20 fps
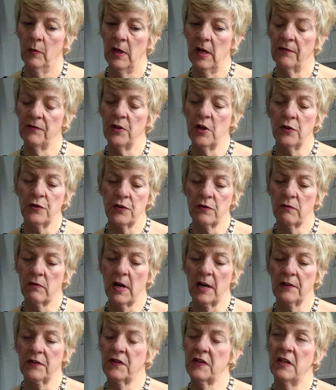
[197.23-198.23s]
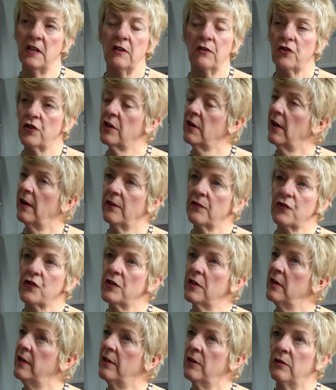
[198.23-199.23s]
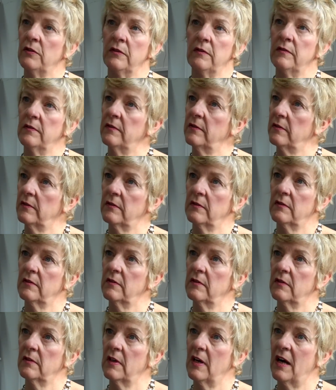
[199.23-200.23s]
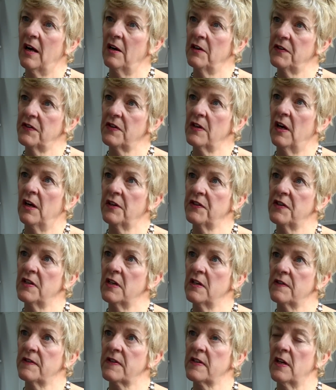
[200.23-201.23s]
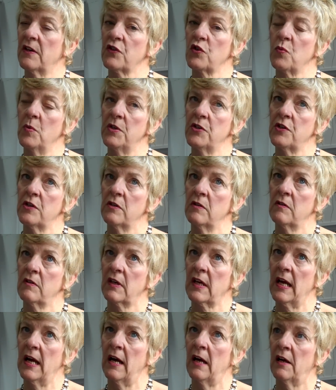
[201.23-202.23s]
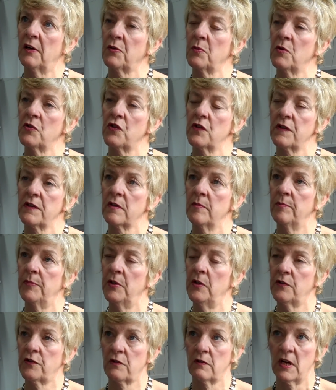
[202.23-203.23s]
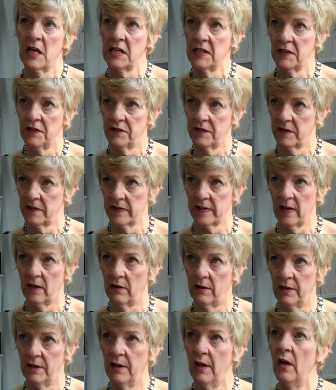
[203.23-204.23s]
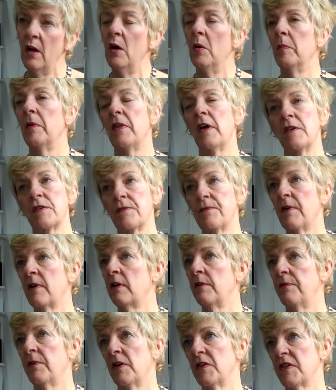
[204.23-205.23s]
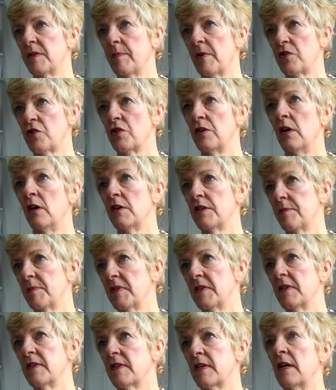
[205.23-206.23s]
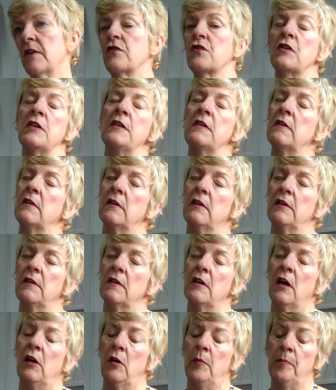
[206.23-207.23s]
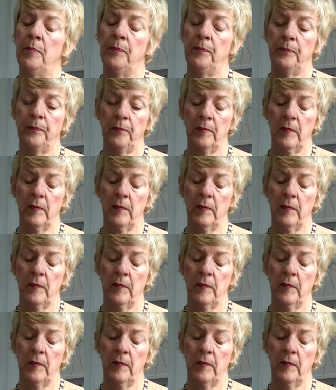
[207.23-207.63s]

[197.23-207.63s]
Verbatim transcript: we have no direct teaching actually on I T as such. We do C A D, which is computer aided design, but that's very very specialised because it's actually um,